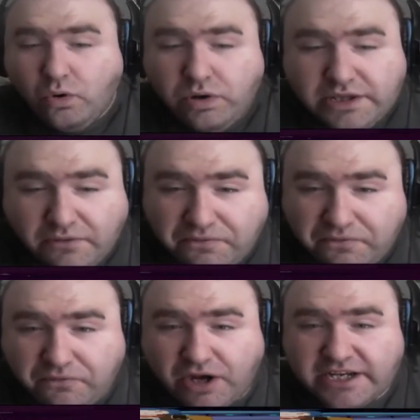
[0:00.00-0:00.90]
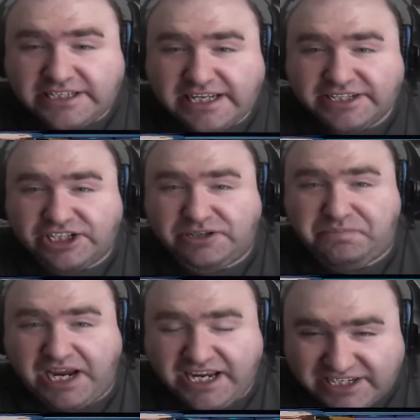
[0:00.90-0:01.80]
What the fuck? Is he in
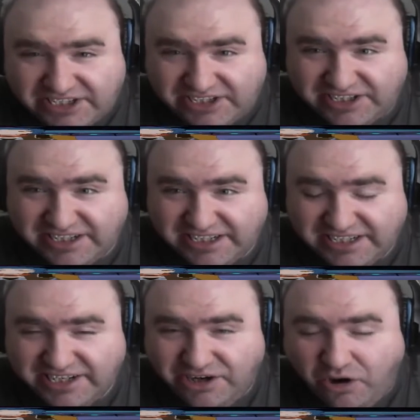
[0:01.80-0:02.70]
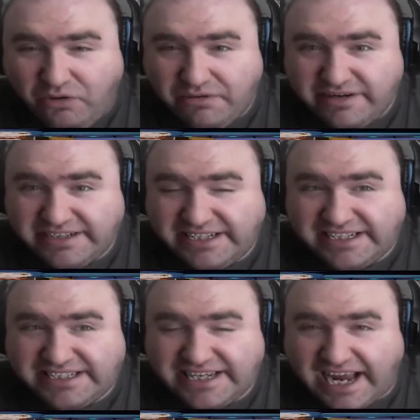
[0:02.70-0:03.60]
space? Or is
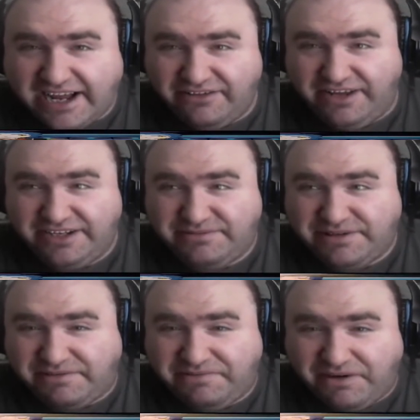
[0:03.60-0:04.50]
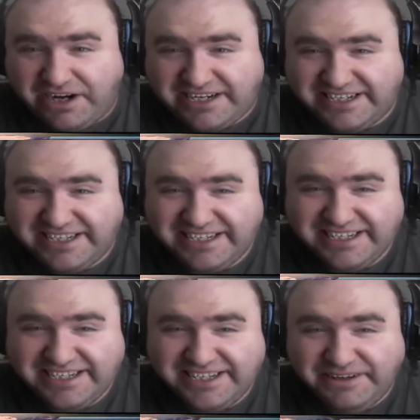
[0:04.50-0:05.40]
this Atlas? What the fuck?
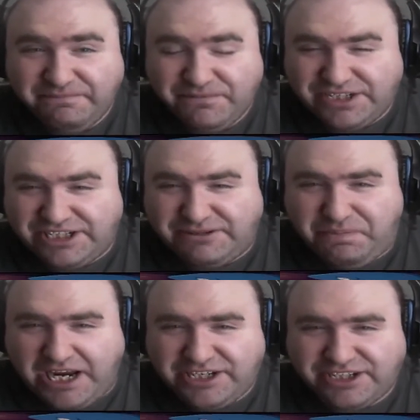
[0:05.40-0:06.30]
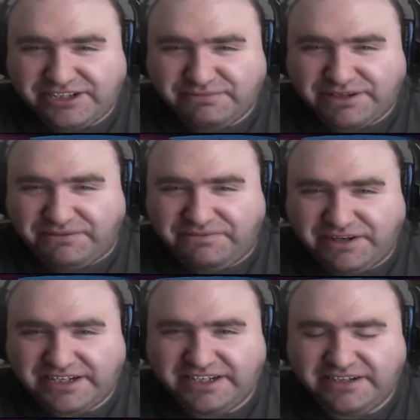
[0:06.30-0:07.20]
What is this, space? What the
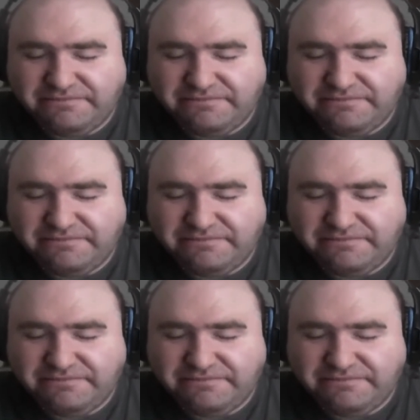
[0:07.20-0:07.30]
fuck?